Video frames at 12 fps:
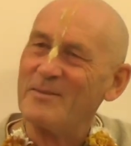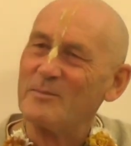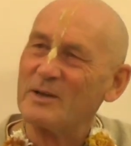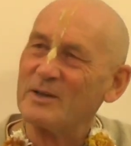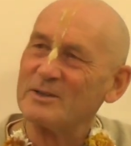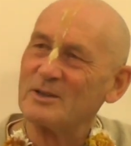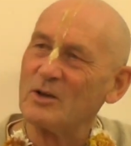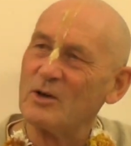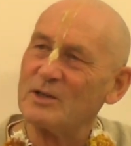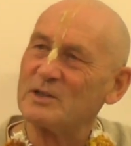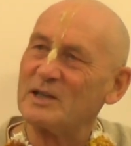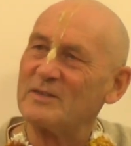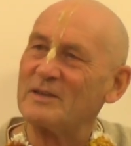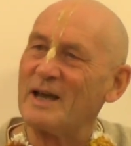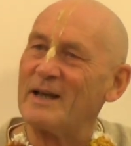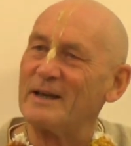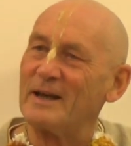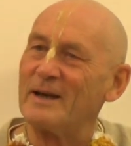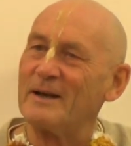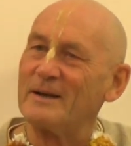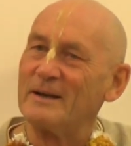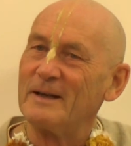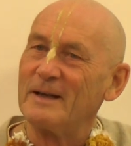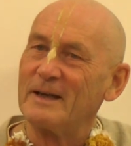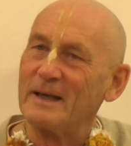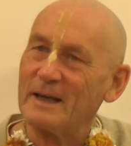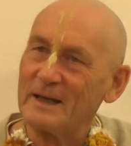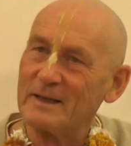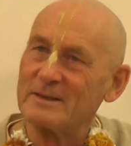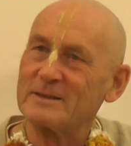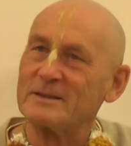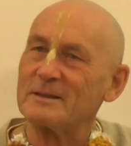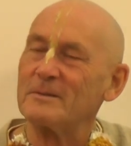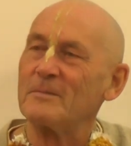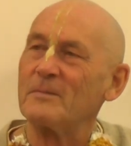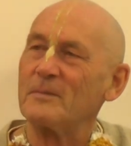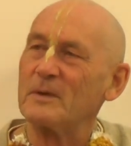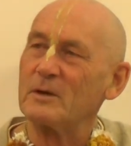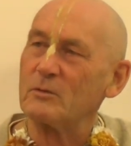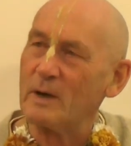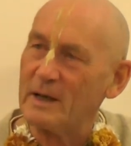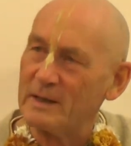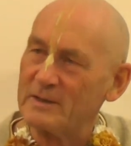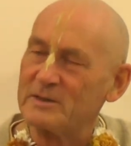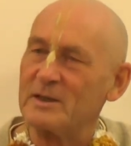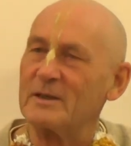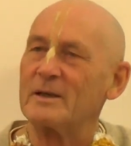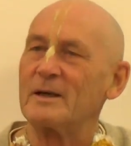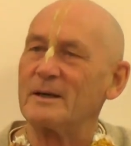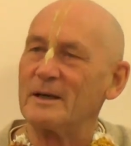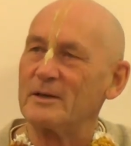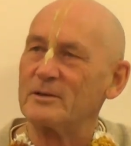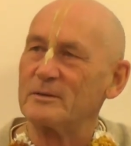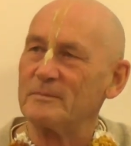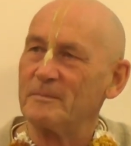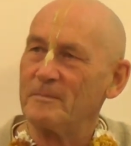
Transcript: Because Lord Chaitanya is the greatest incarnation.